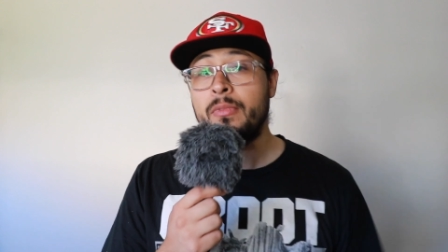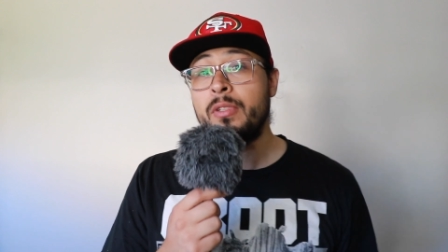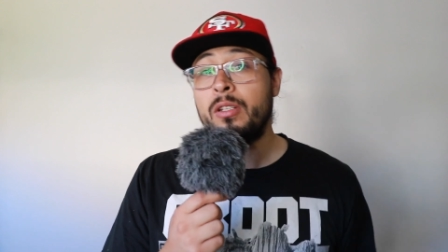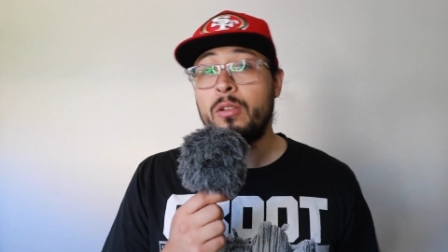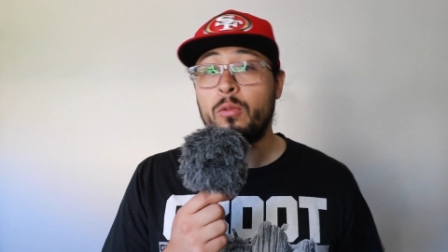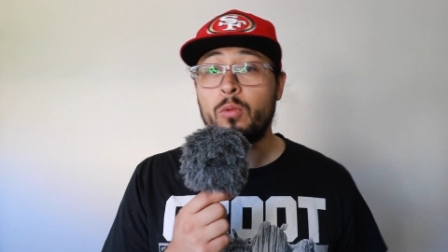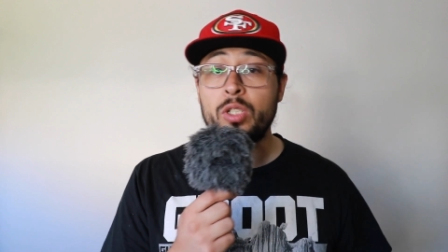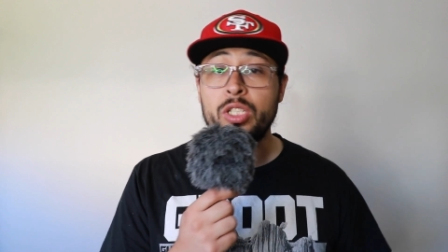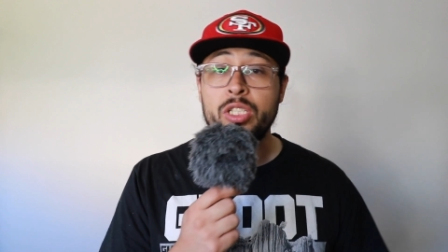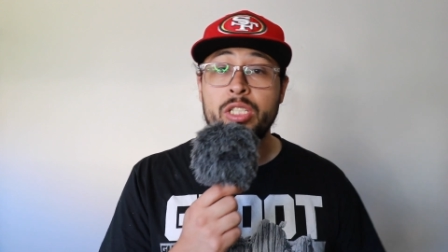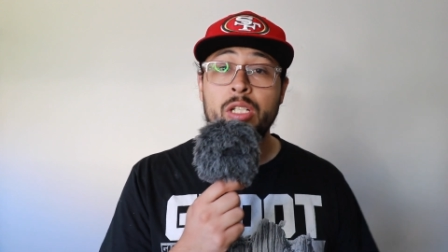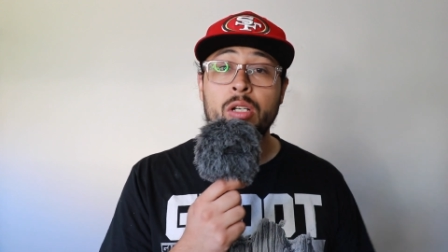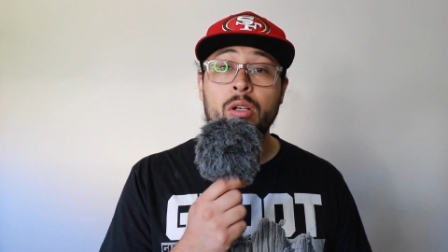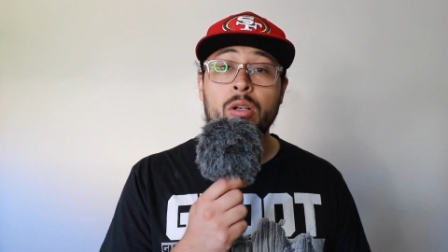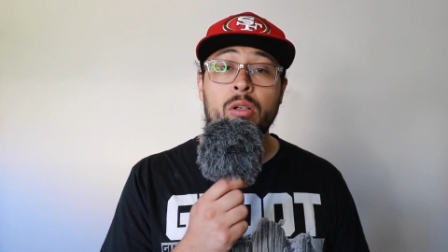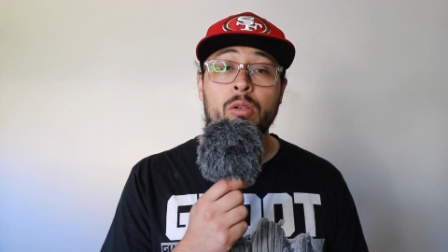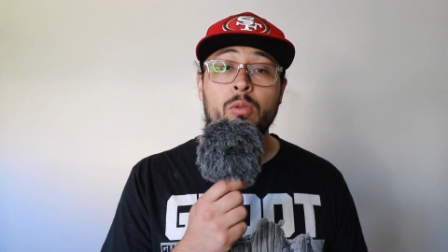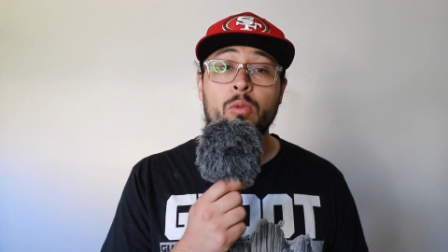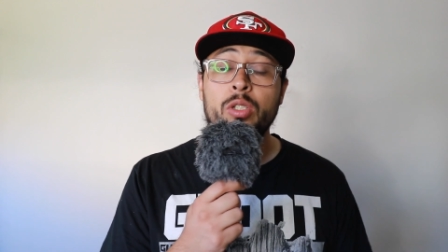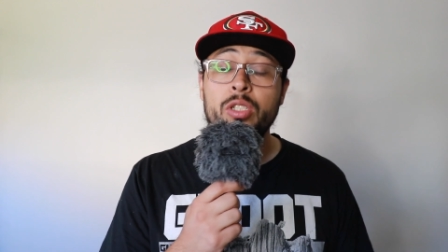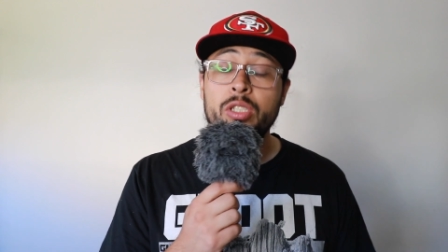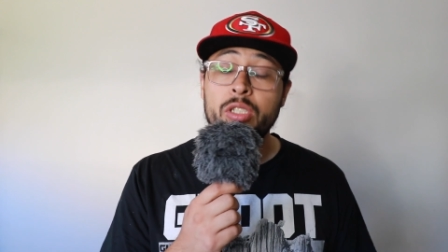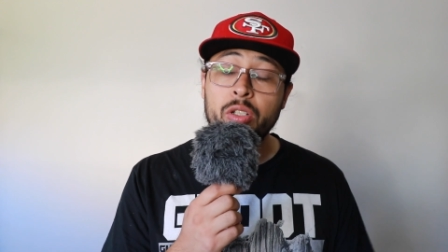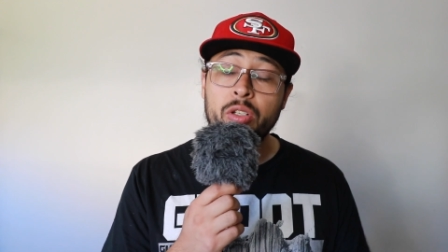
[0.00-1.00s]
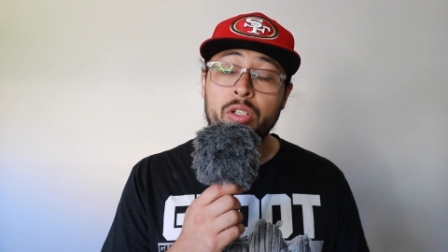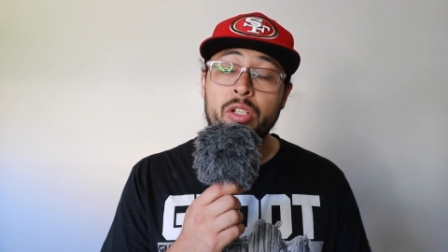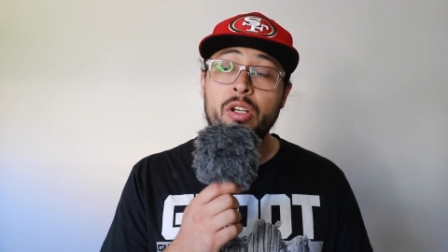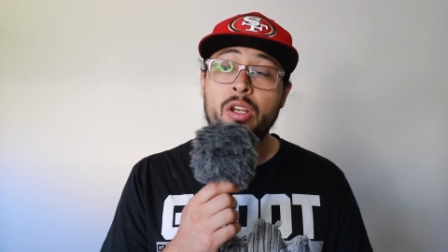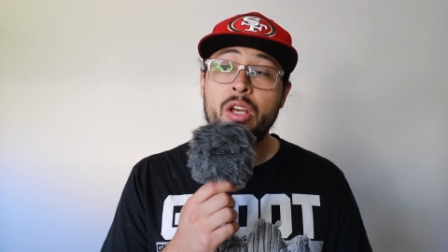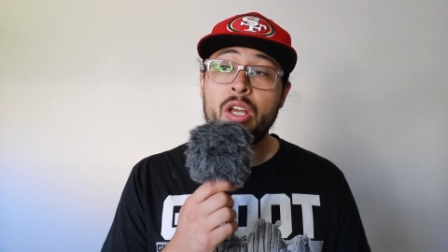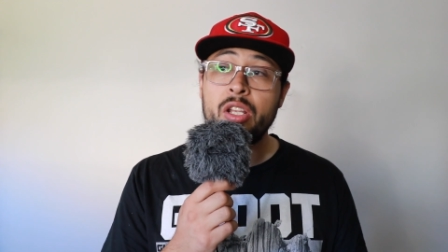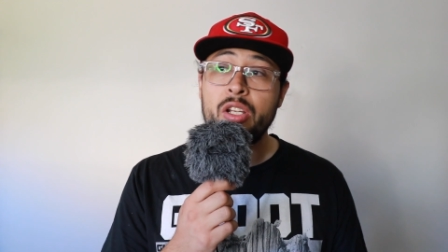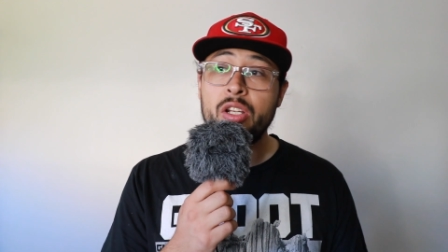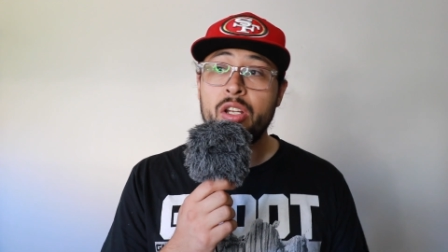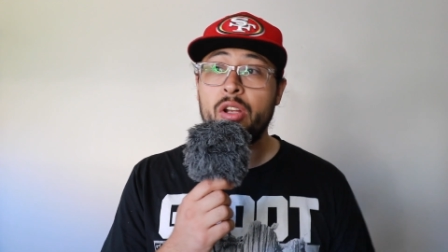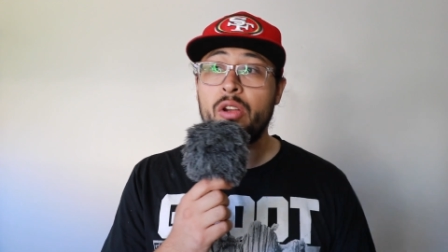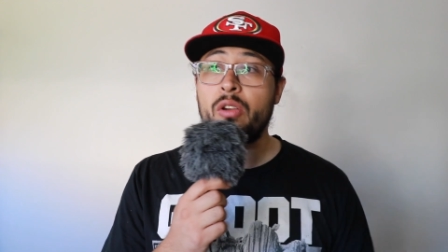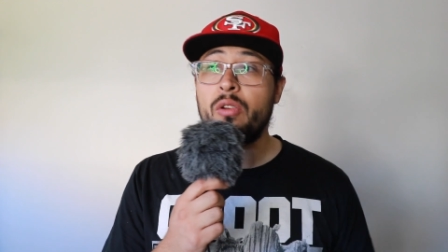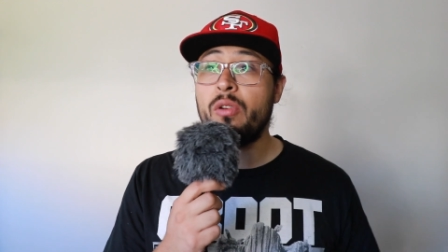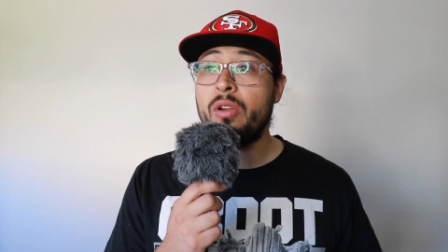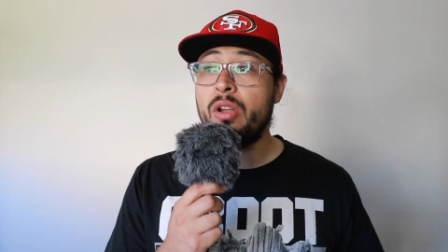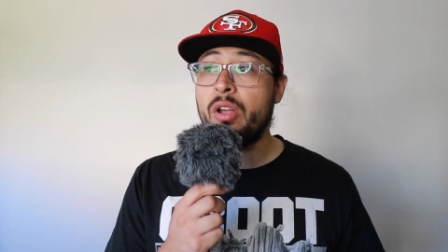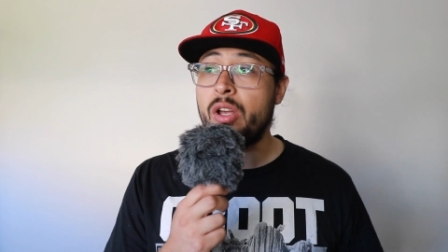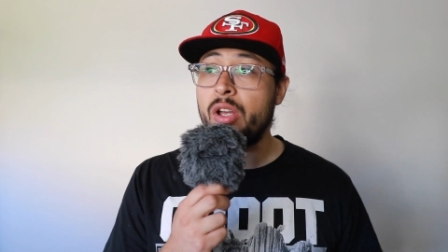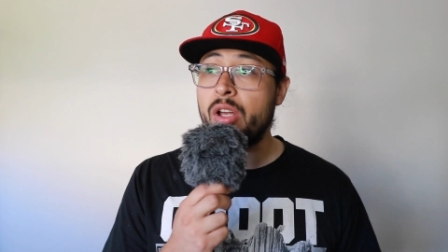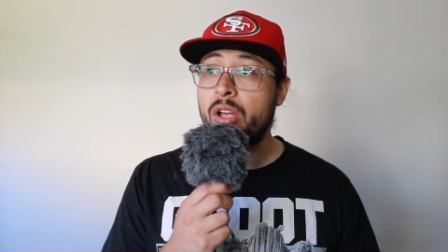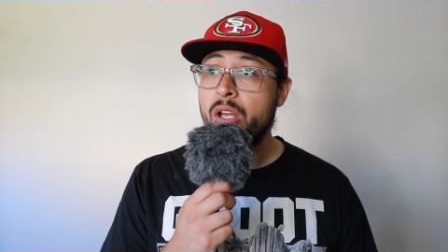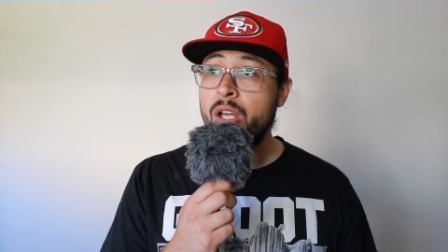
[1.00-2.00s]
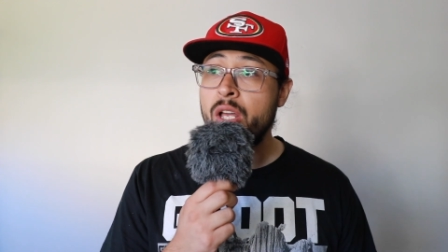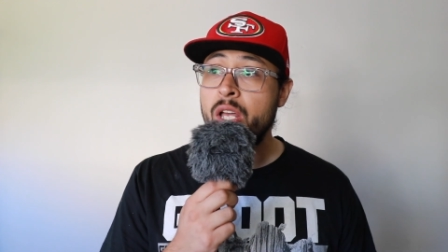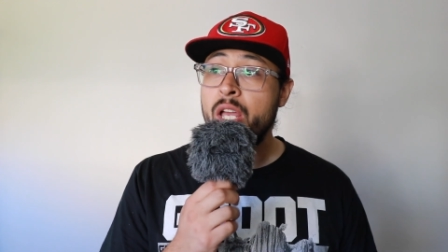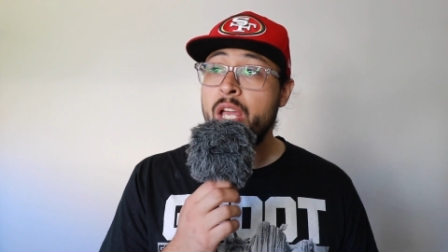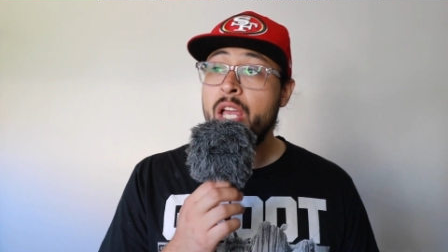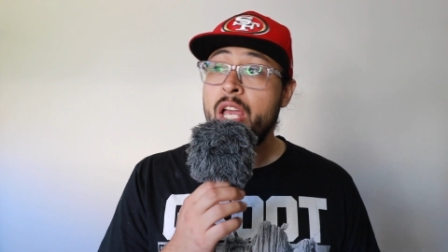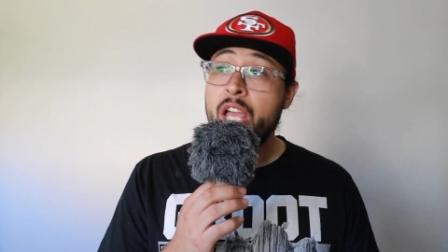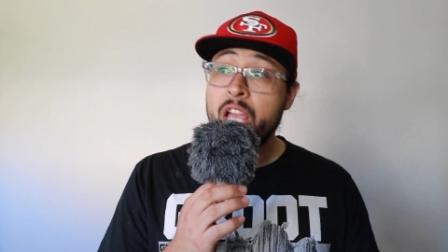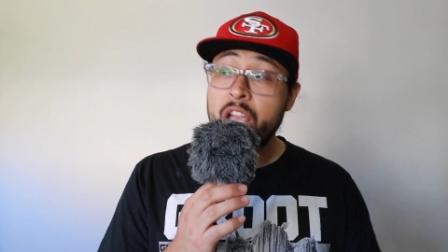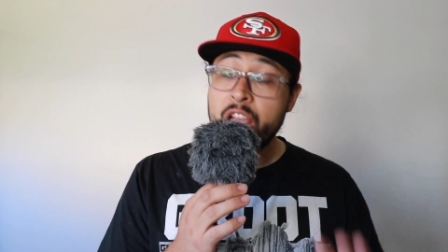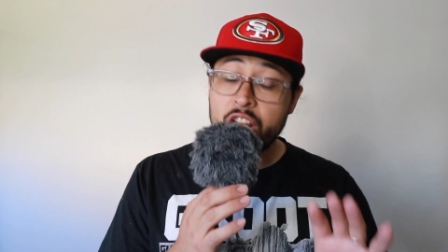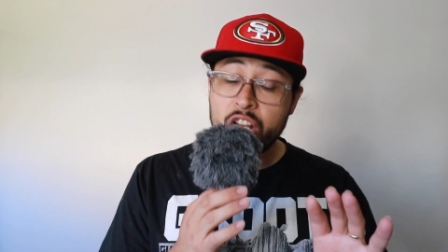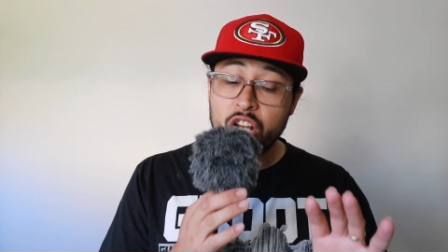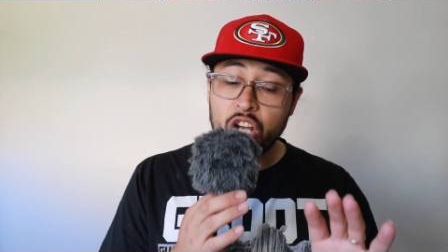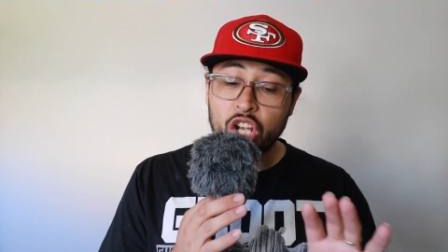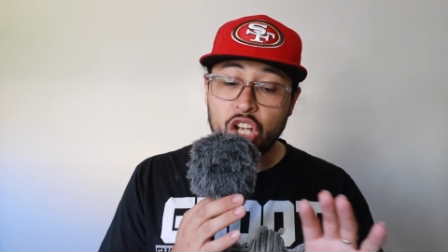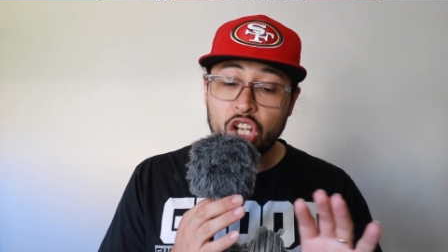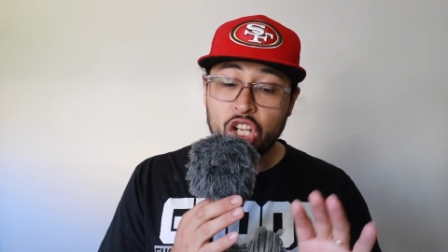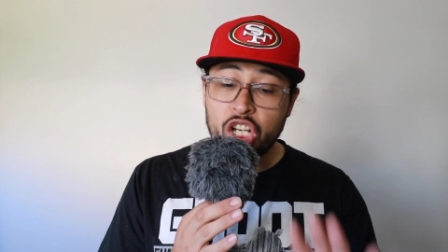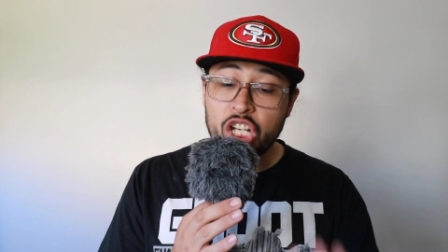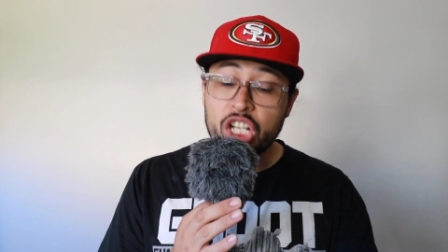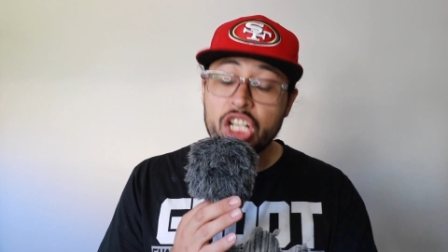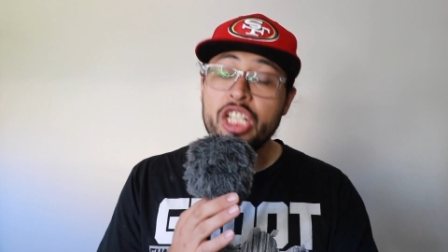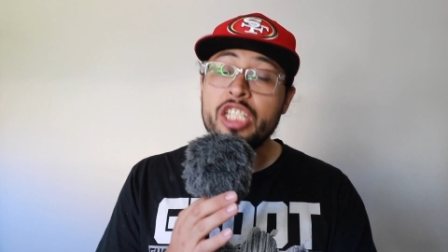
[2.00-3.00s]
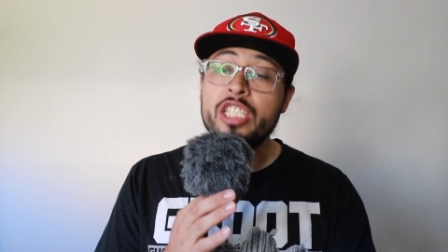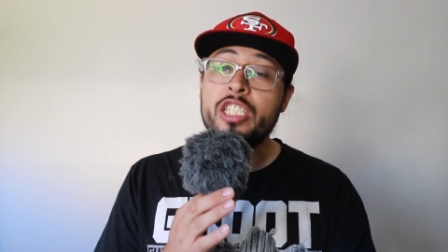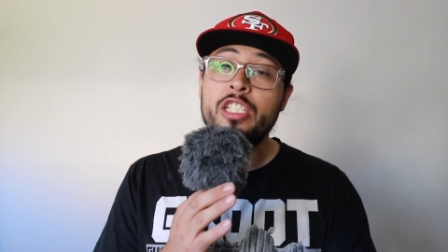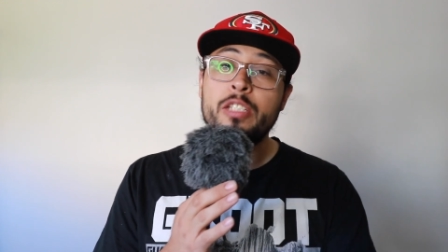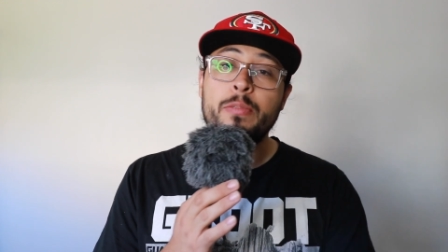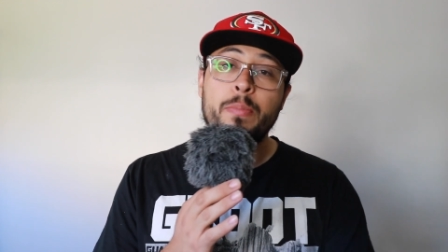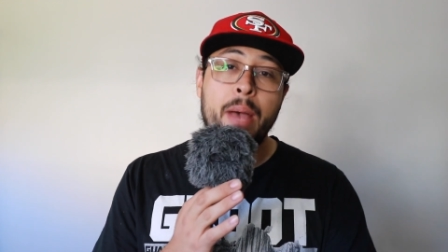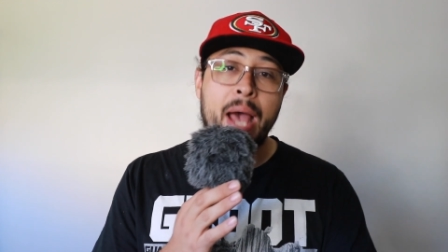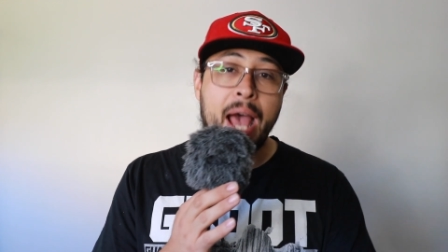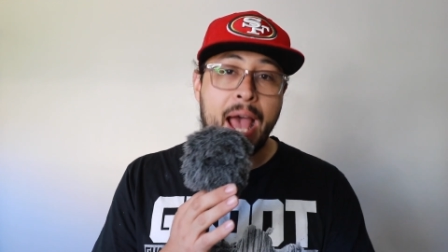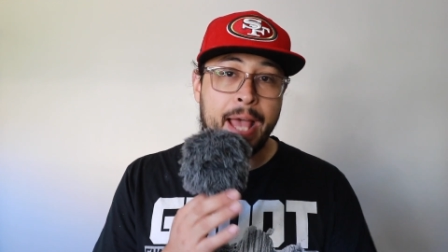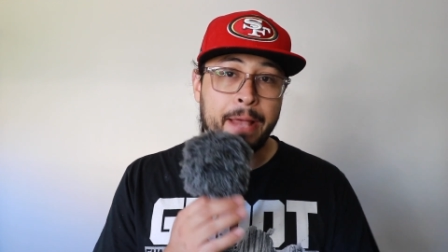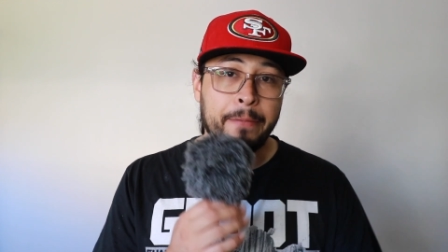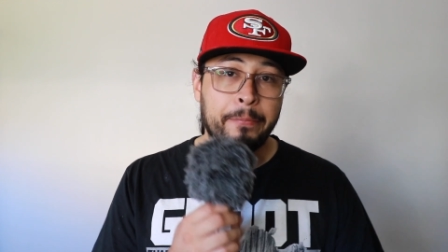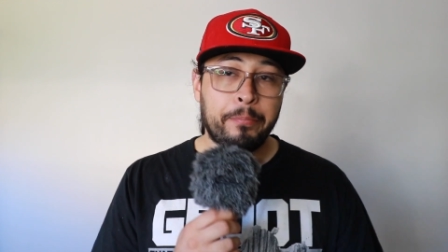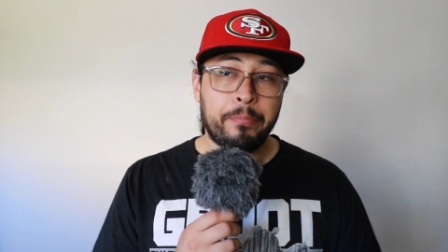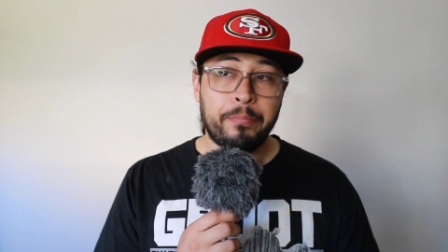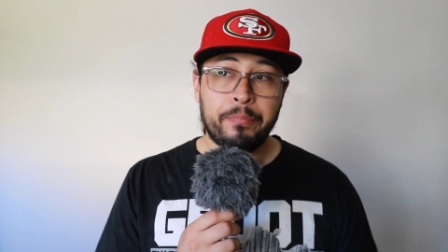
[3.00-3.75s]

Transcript: we're still in a good spot.